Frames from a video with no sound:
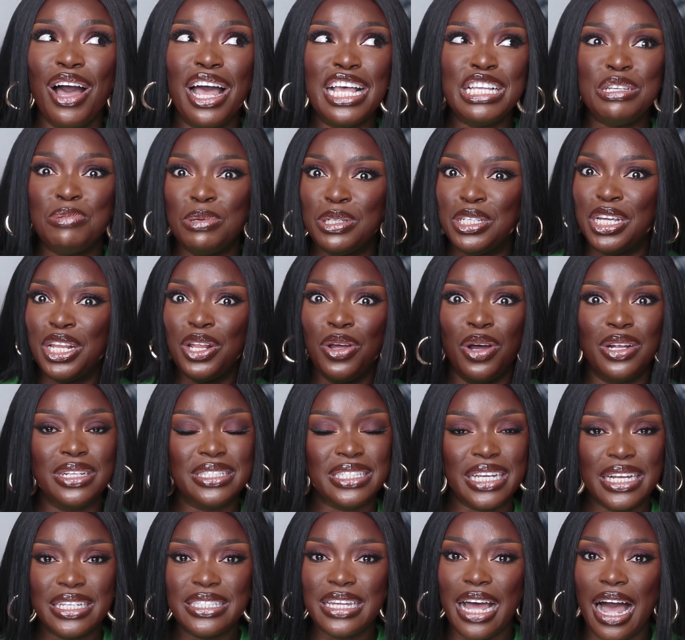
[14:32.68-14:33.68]
especially on
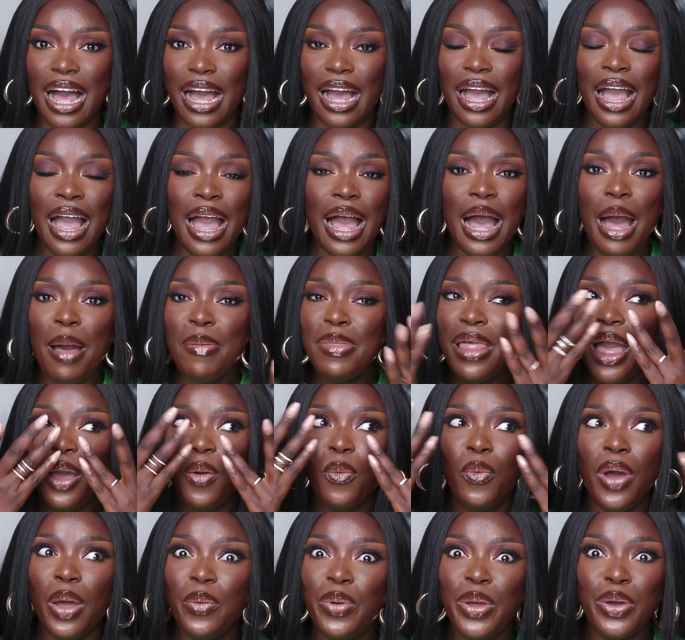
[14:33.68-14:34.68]
TikTok. I'm
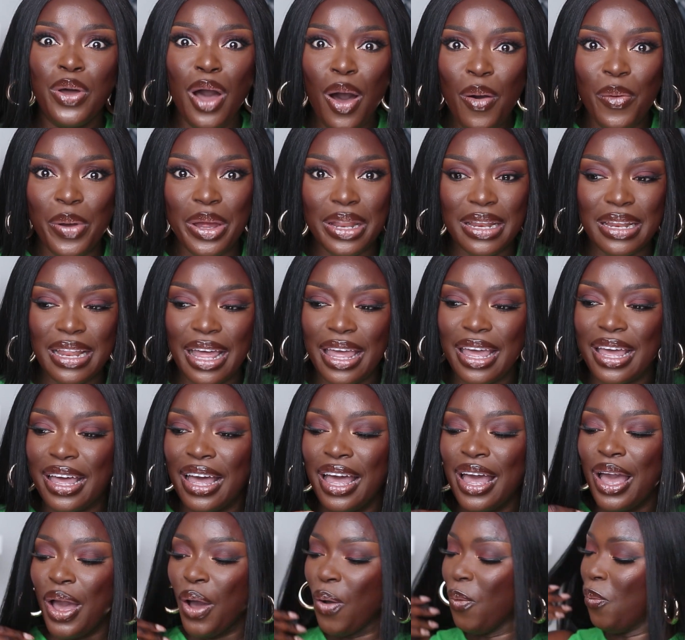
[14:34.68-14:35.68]
like, where we going?
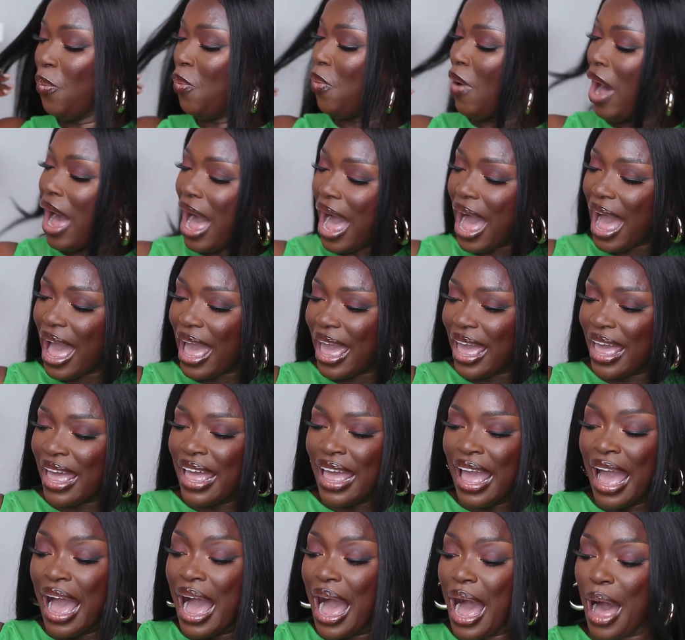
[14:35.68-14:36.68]
Like,
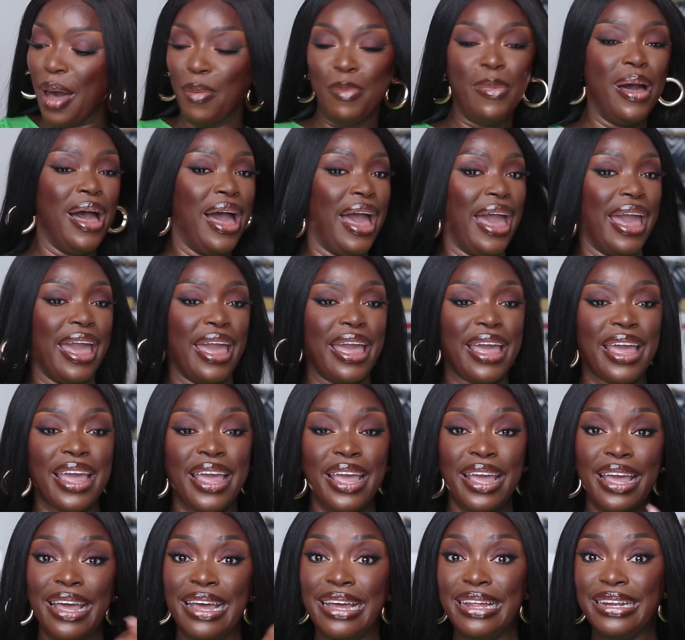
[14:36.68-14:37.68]
why am
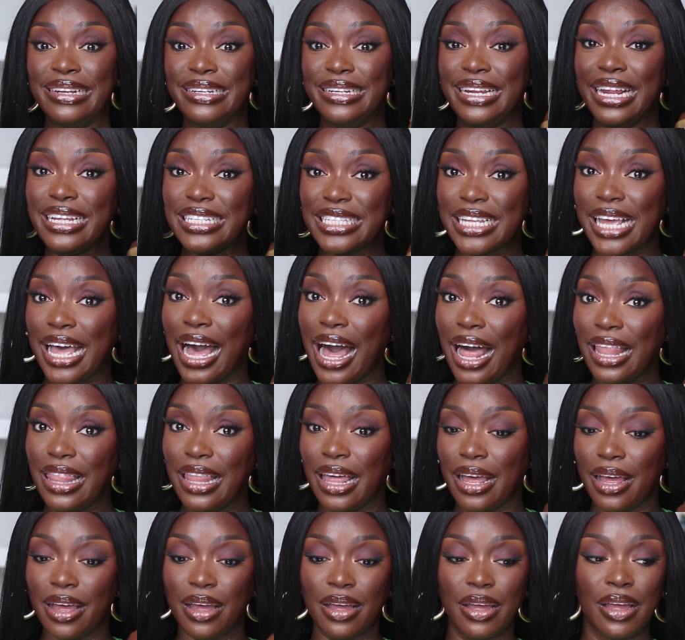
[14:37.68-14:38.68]
I this
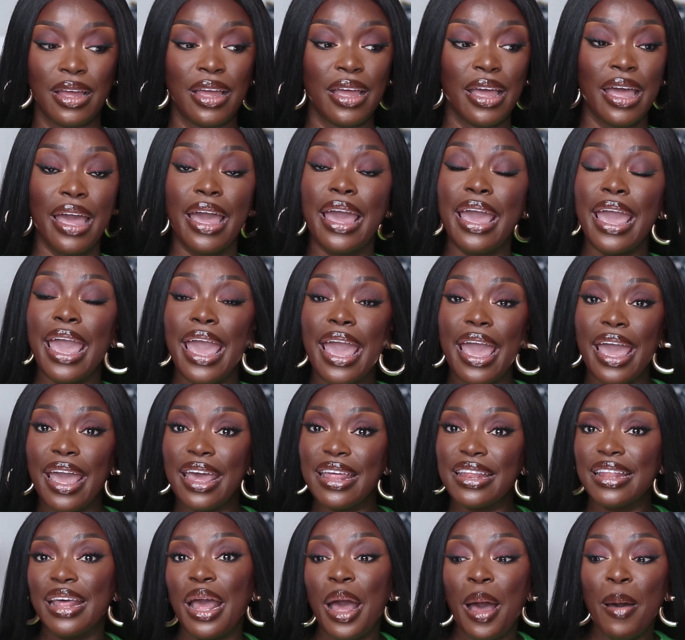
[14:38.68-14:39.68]
color?
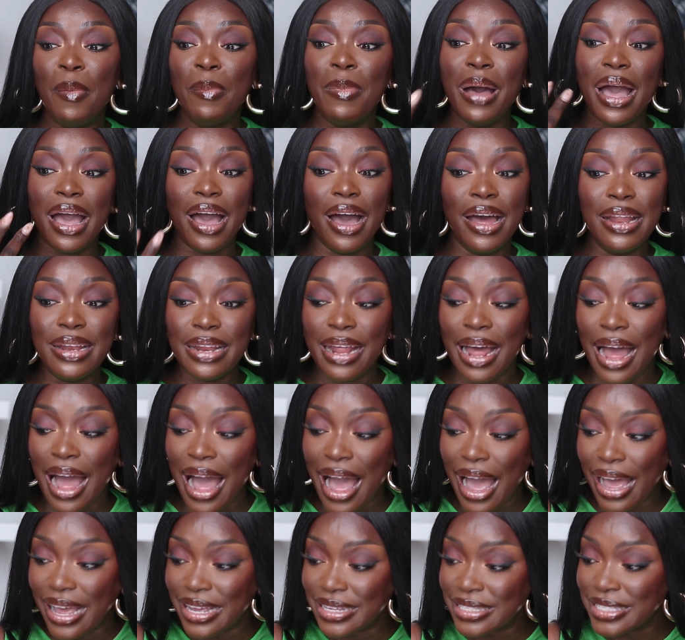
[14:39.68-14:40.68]
And my under
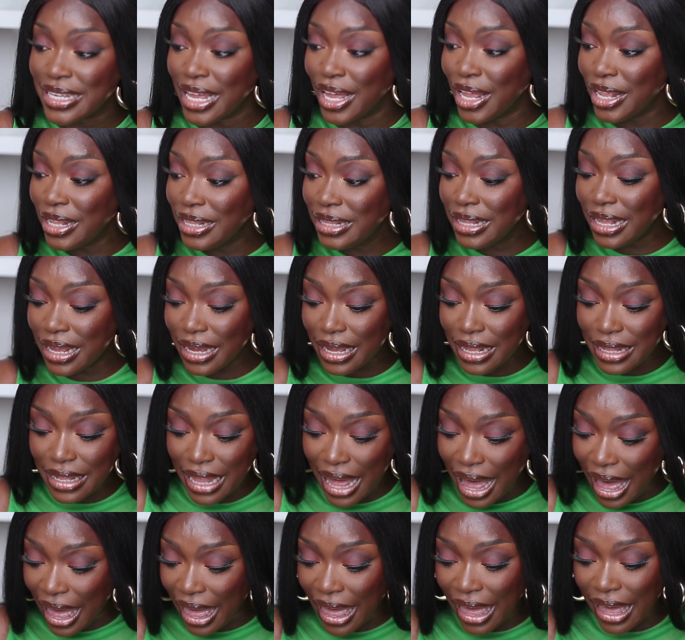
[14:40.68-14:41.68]
eyes look
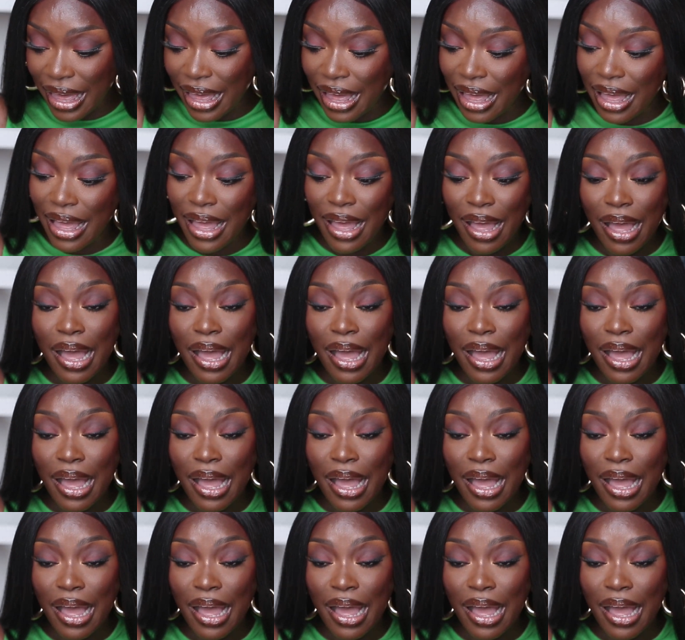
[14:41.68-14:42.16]
like